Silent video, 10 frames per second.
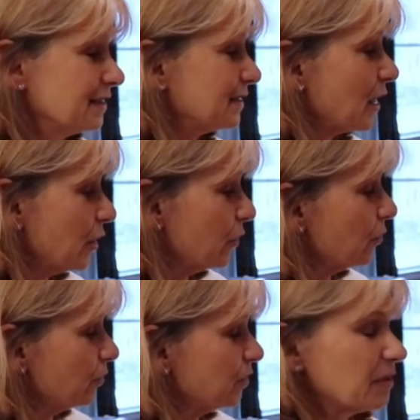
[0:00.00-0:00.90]

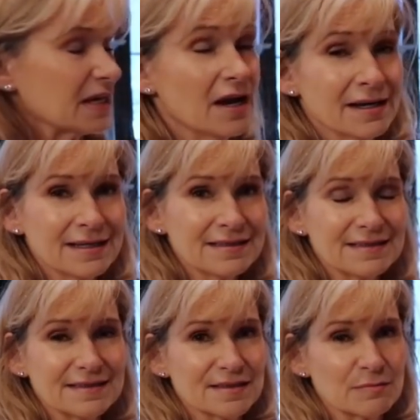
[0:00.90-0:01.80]
So, to be
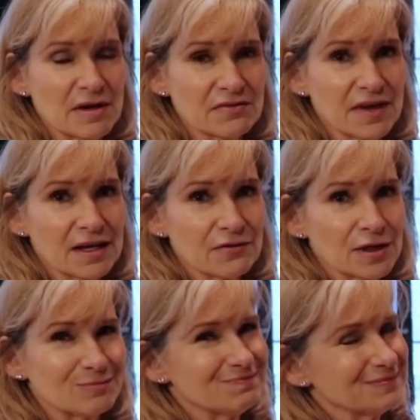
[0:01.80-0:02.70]
honest, this is my
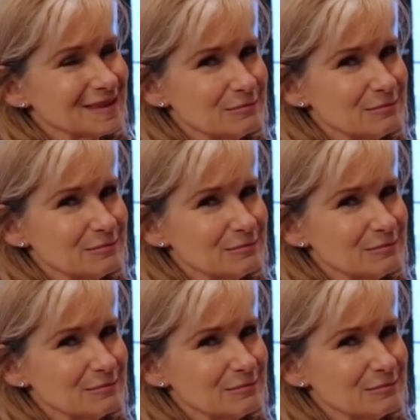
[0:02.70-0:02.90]
favorite,